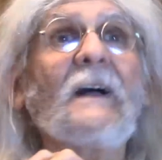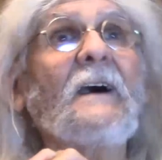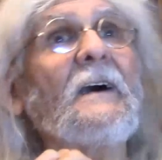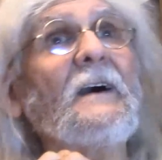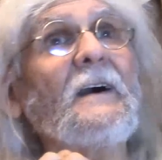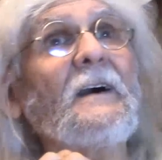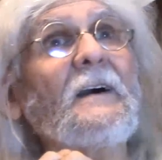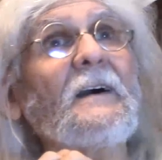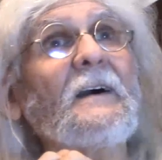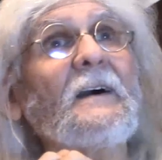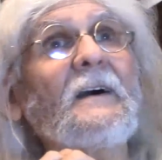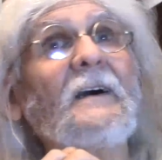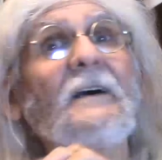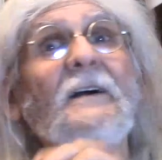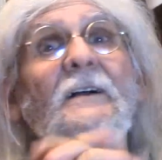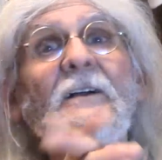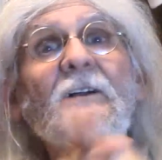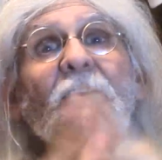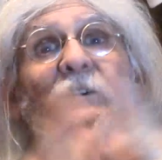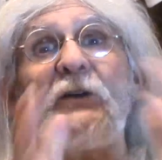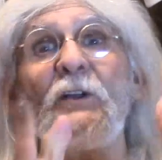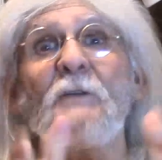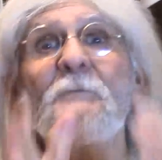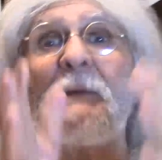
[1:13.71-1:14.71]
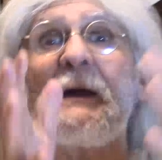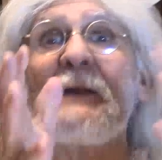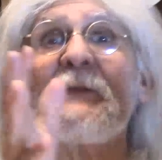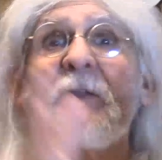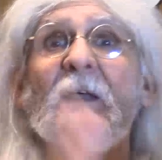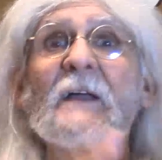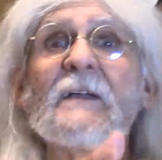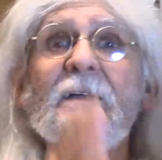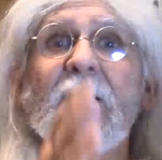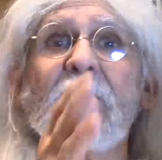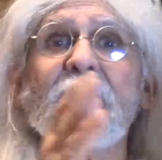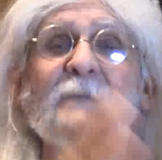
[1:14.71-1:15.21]
Ah, you may
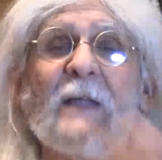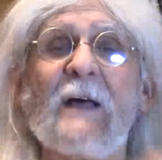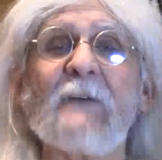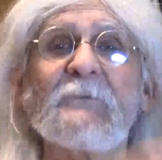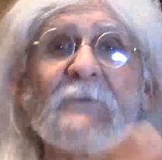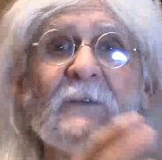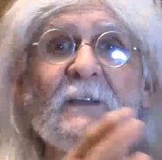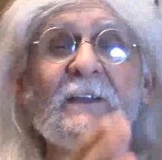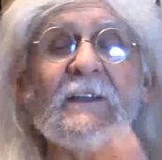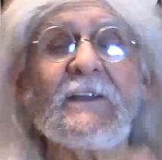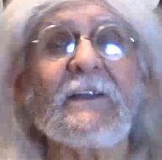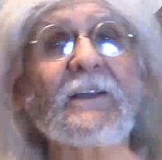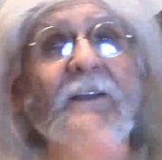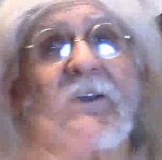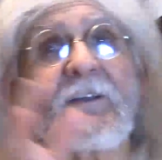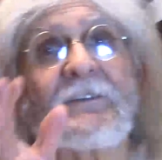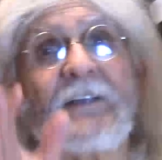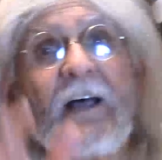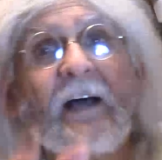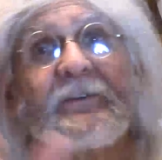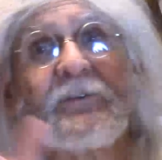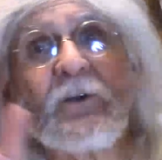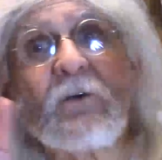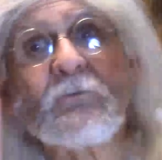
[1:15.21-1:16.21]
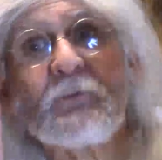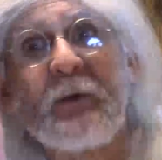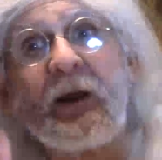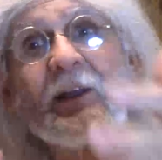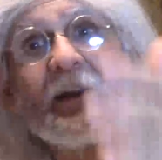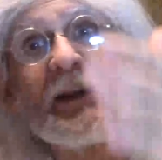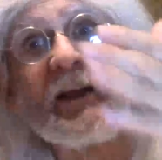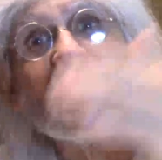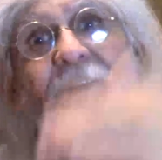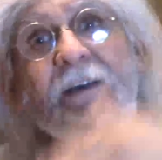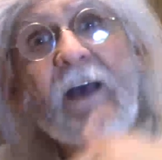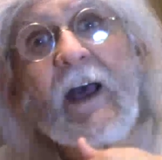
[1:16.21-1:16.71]
think I'm daffy because I don't
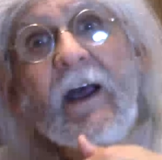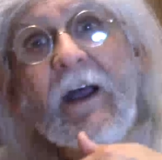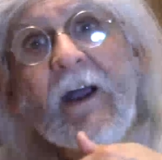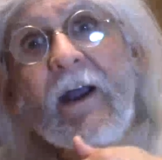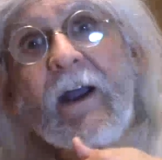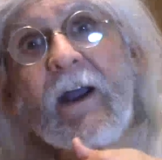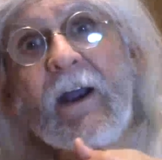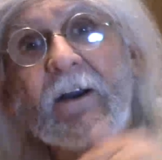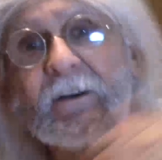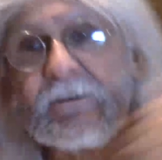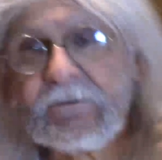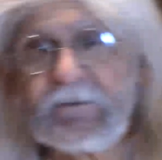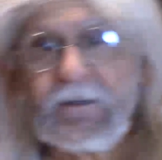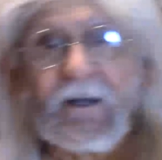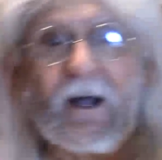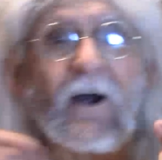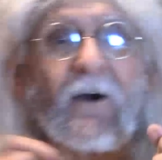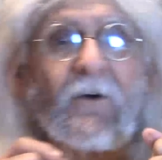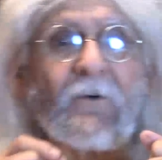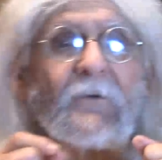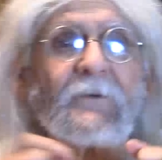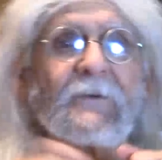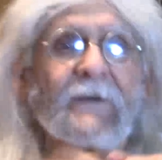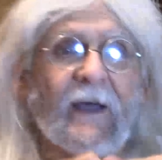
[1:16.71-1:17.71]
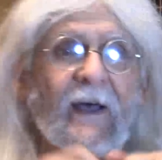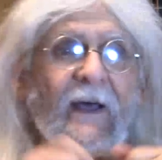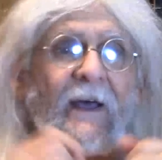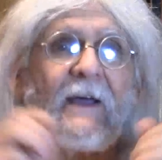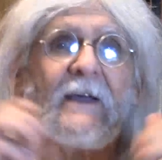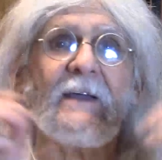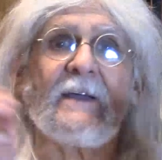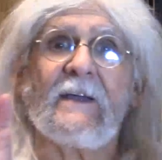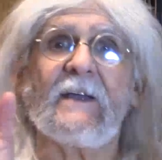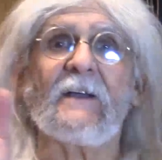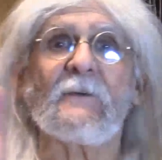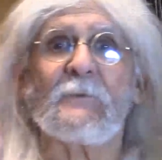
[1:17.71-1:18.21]
really care. Okay,
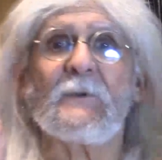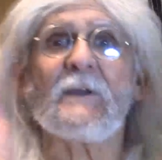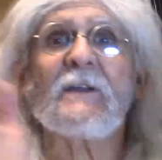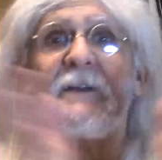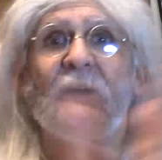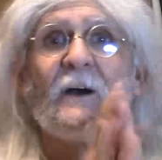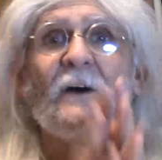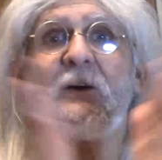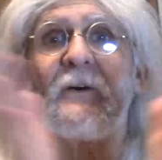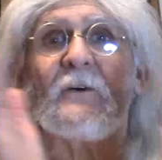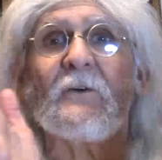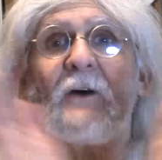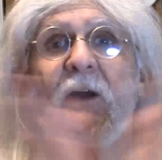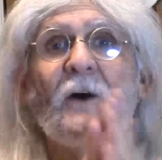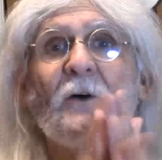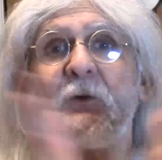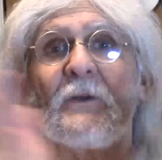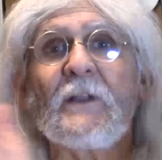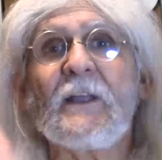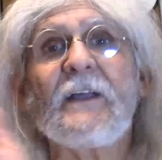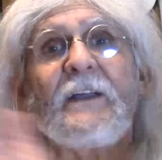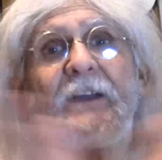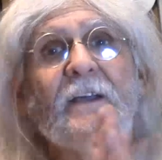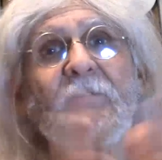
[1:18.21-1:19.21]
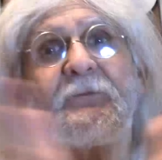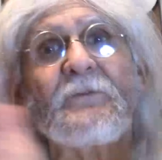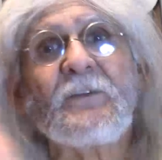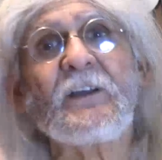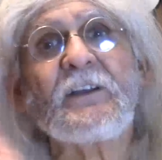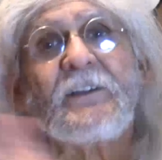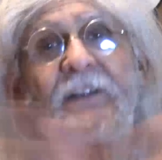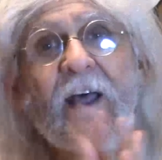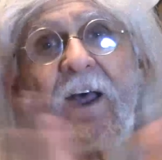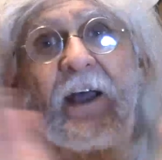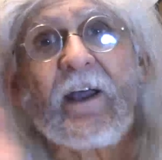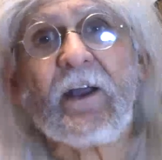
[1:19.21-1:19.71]
here we go. Only if you
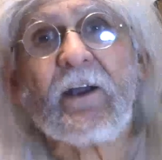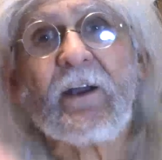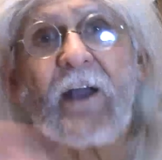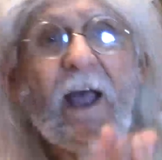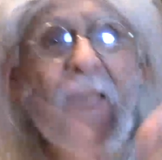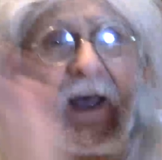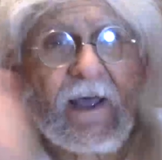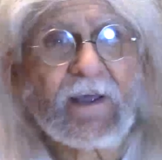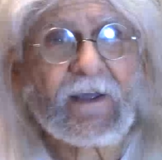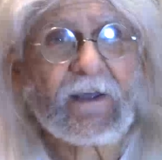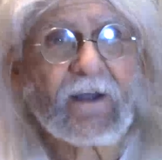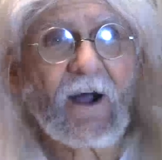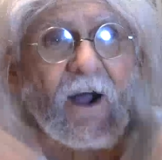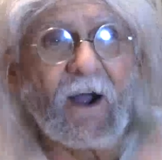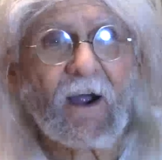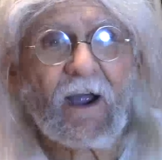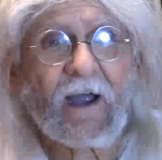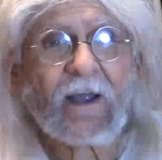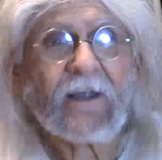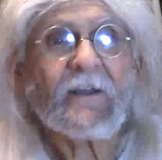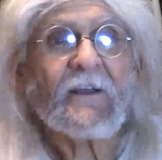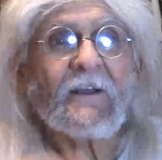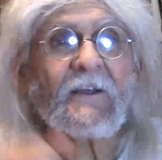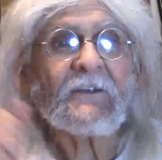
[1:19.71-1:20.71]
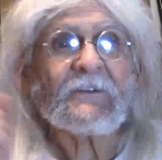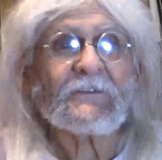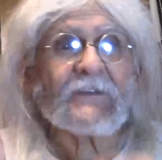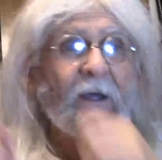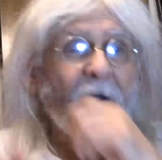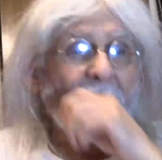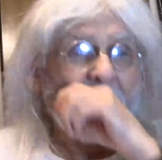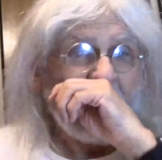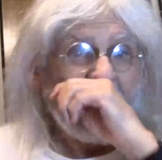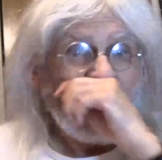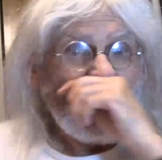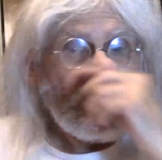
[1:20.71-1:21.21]
dare. Hey, all right.
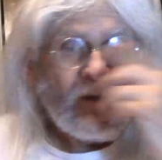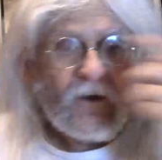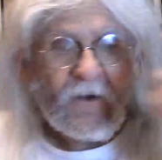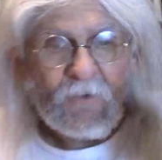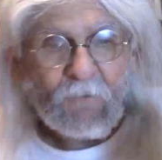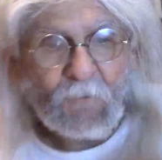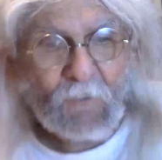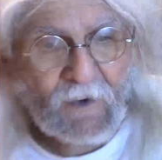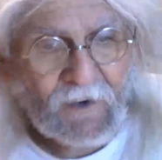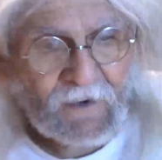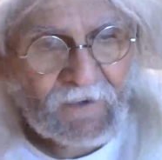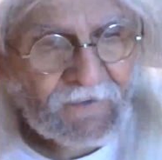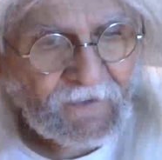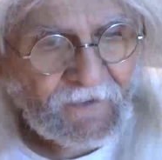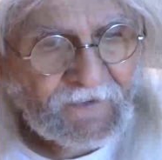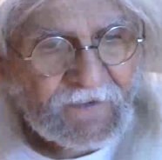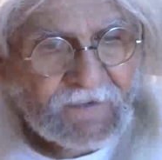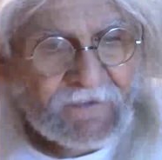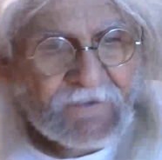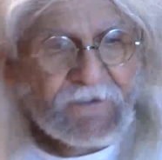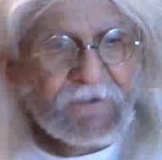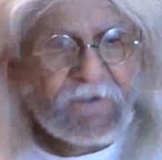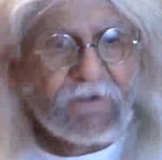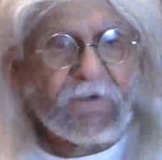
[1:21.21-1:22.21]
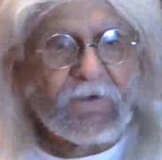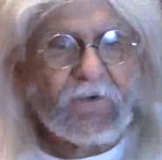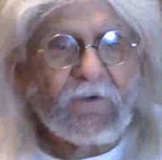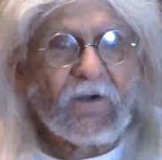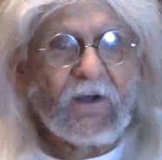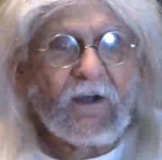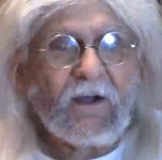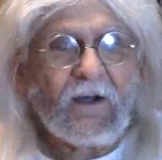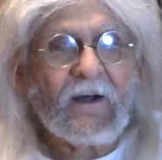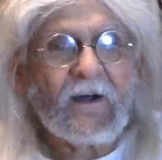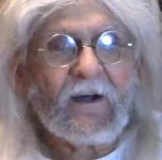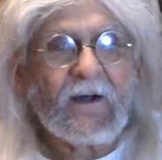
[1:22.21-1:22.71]
So, we're going to do
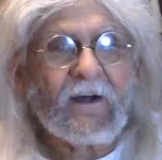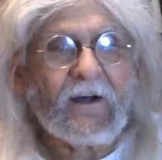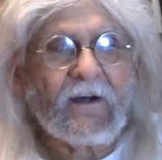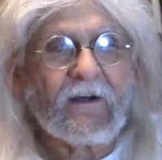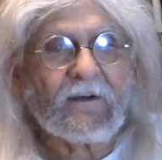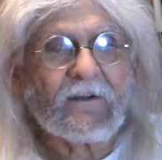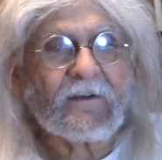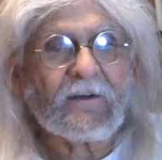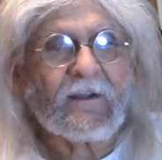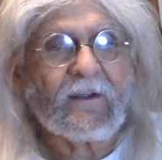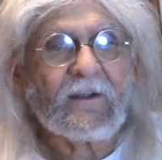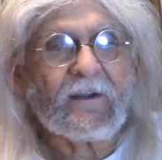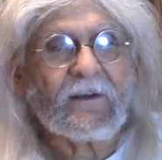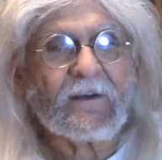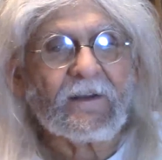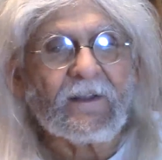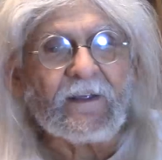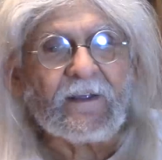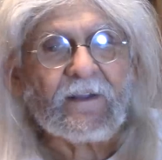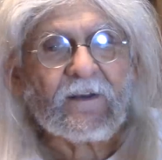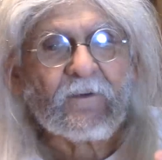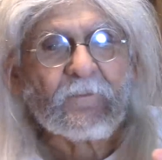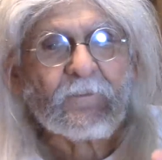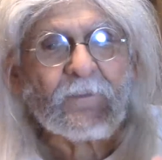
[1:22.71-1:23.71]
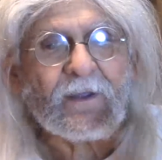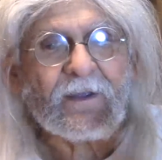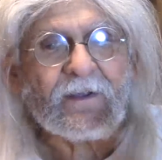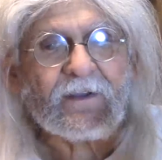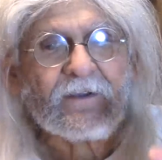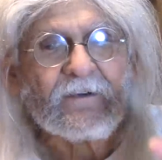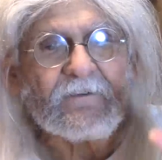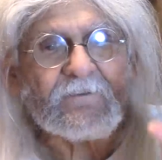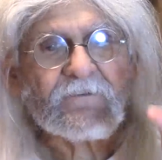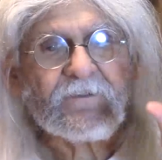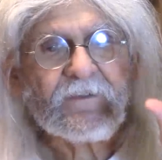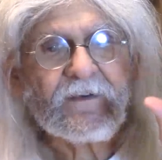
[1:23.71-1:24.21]
a little bit
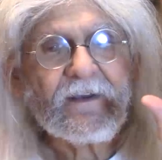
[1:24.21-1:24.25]
of